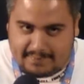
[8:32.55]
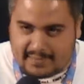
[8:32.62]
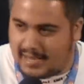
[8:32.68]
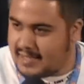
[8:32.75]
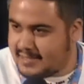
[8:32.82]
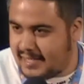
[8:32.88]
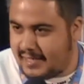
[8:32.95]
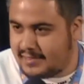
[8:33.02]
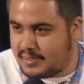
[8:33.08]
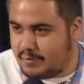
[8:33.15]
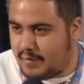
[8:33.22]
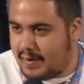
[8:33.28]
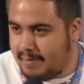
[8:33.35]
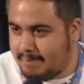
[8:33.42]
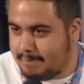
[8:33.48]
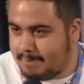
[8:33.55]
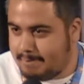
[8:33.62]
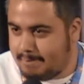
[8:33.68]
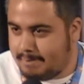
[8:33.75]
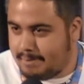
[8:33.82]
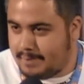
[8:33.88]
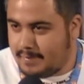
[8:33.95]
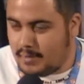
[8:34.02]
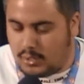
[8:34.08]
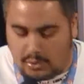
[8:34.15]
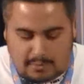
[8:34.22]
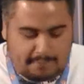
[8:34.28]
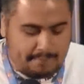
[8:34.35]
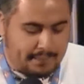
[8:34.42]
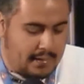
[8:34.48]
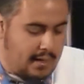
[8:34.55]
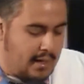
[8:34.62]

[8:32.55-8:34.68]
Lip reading: You guys get it so far? Cool.